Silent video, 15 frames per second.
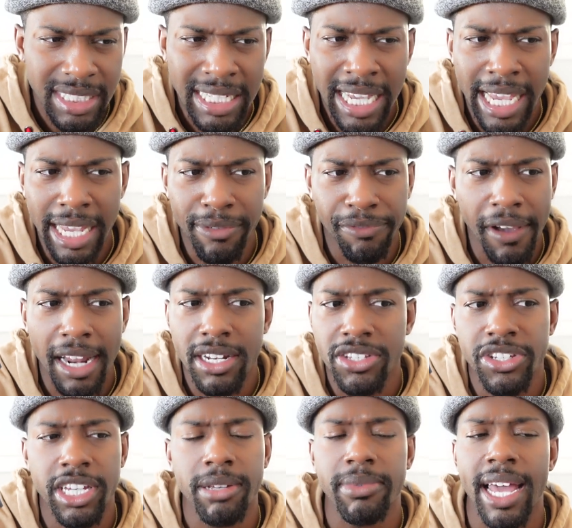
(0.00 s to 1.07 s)
and find a
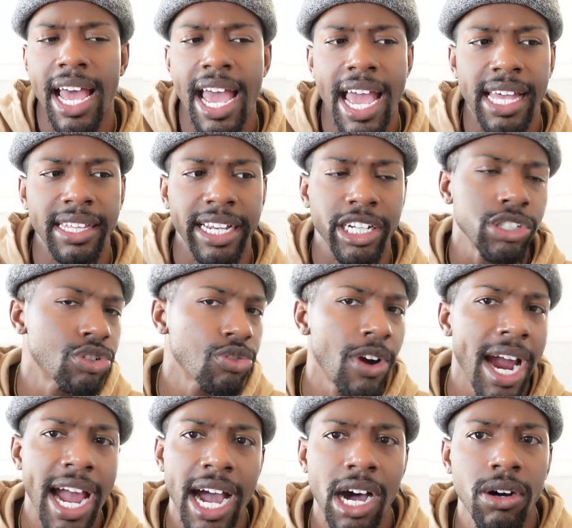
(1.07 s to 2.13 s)
gym that had like a
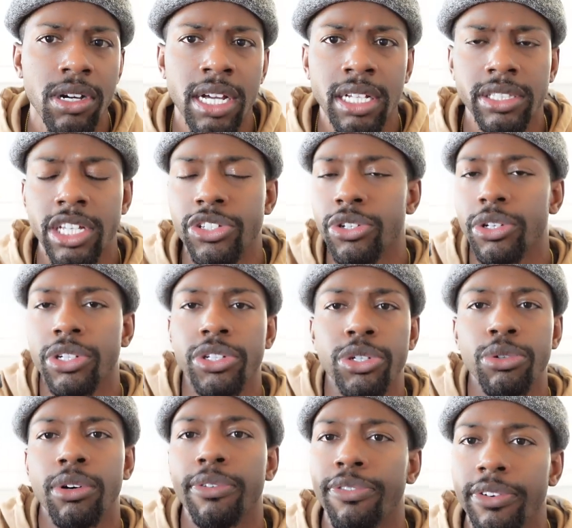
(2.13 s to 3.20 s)
trial that you can
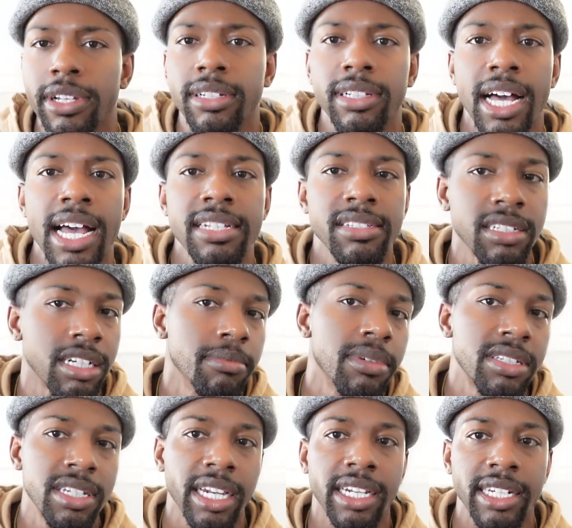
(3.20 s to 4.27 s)
do, a free class to come
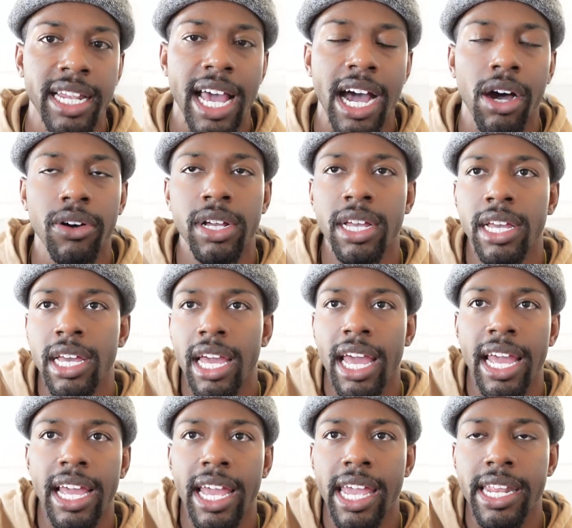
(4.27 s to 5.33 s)
and check it out
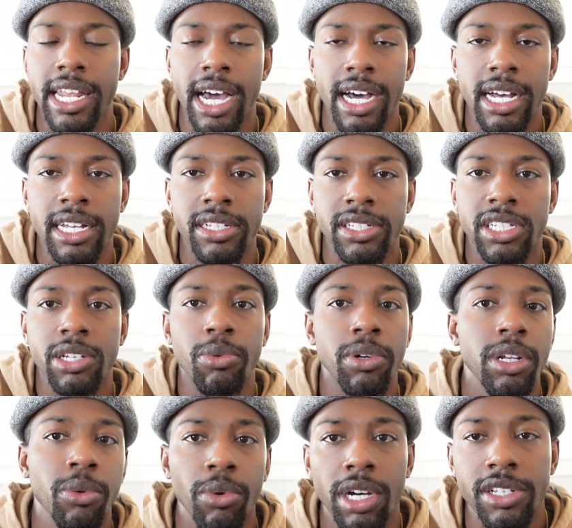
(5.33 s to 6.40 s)
and see what
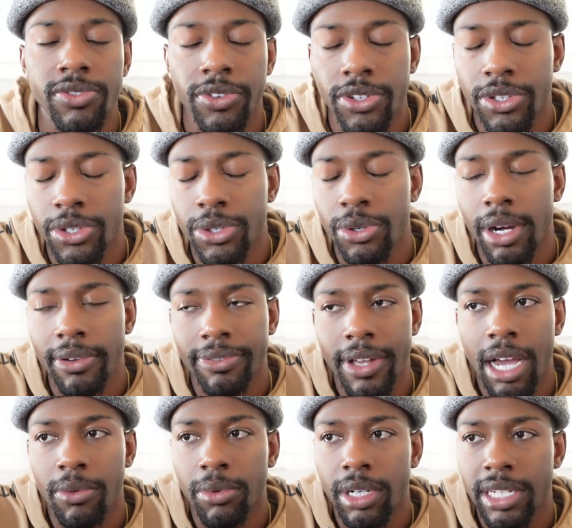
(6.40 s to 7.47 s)
it was for you. I
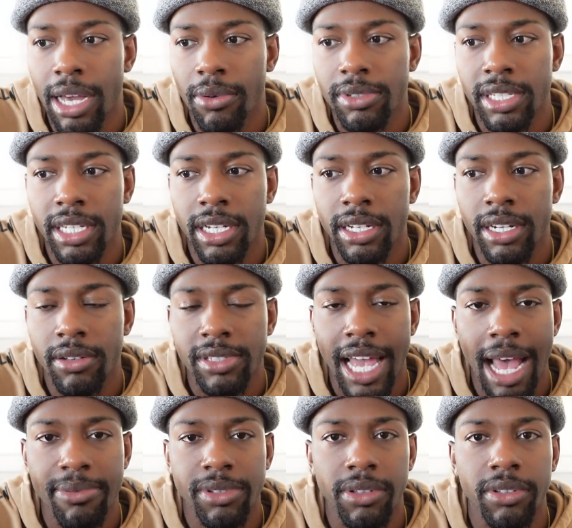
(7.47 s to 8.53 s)
found one that was here that was
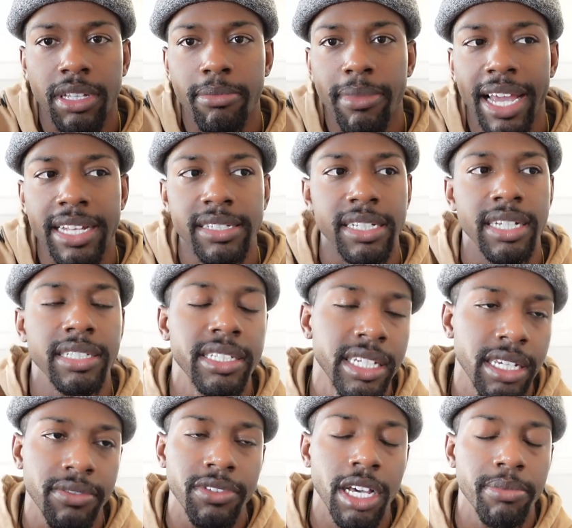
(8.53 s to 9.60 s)
absolutely amazing in
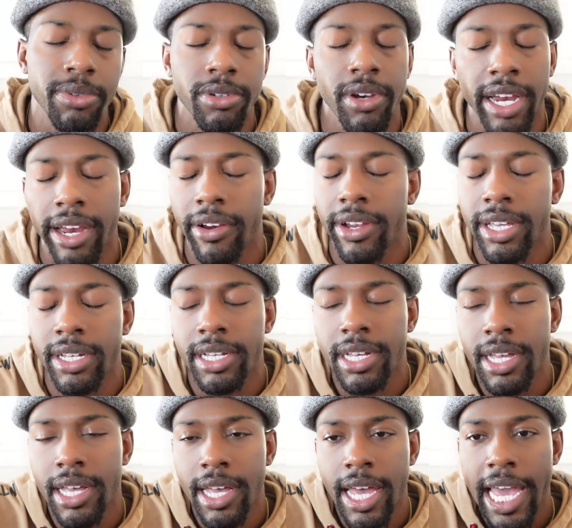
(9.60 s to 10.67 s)
DFW area,
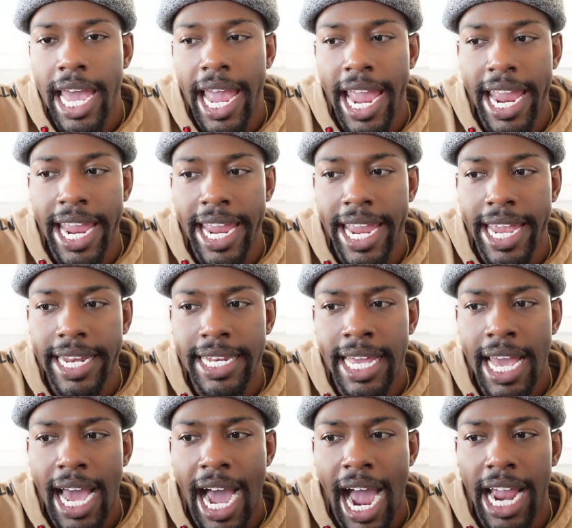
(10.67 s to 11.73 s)
and
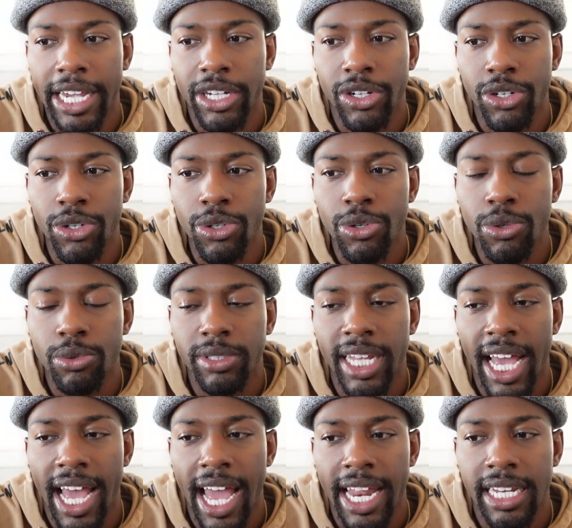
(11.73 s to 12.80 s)
I knew
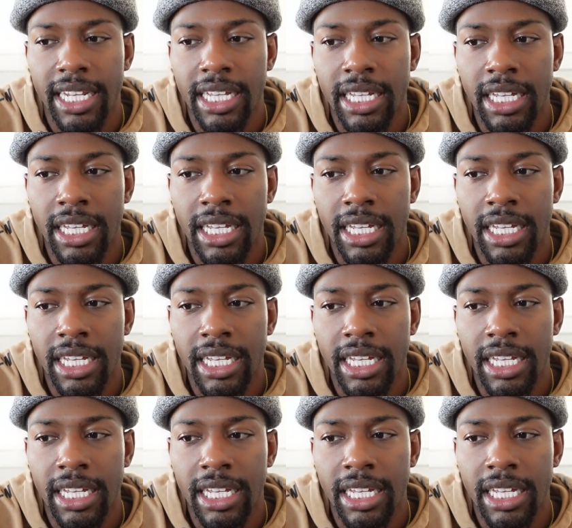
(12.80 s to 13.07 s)
it